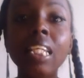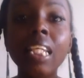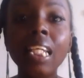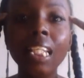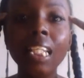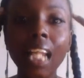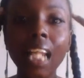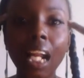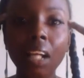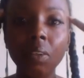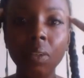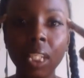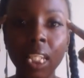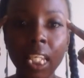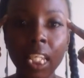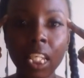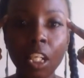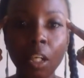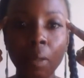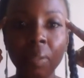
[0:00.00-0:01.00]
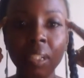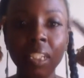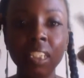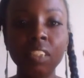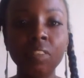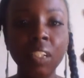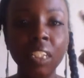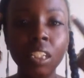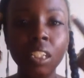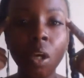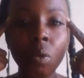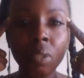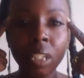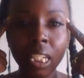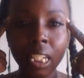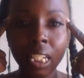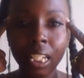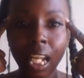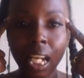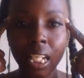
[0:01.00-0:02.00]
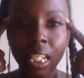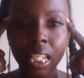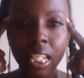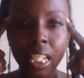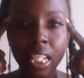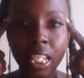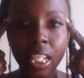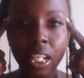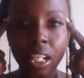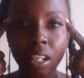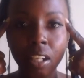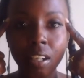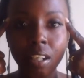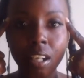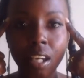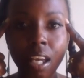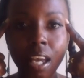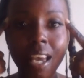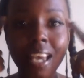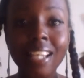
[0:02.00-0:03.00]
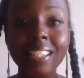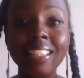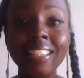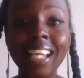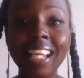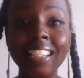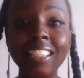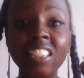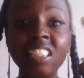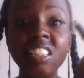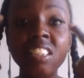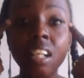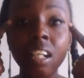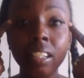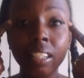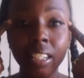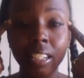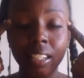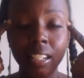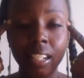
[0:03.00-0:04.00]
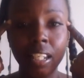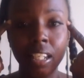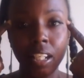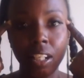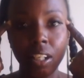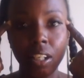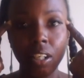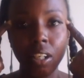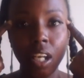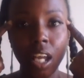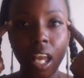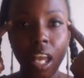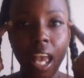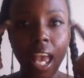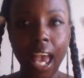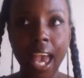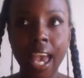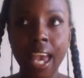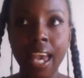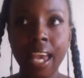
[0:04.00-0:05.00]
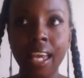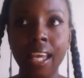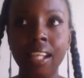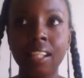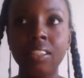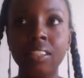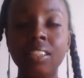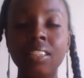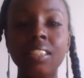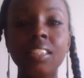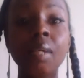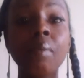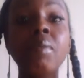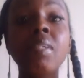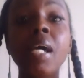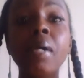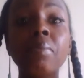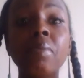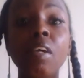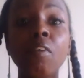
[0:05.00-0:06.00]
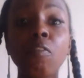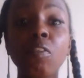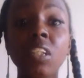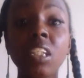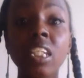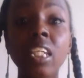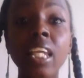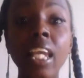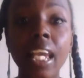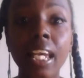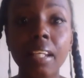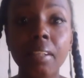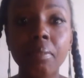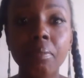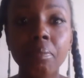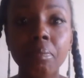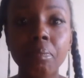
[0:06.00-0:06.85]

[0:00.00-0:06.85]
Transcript: get it out of here, because if I don't get it out of here, it stays stuck in here. And sometimes I forget.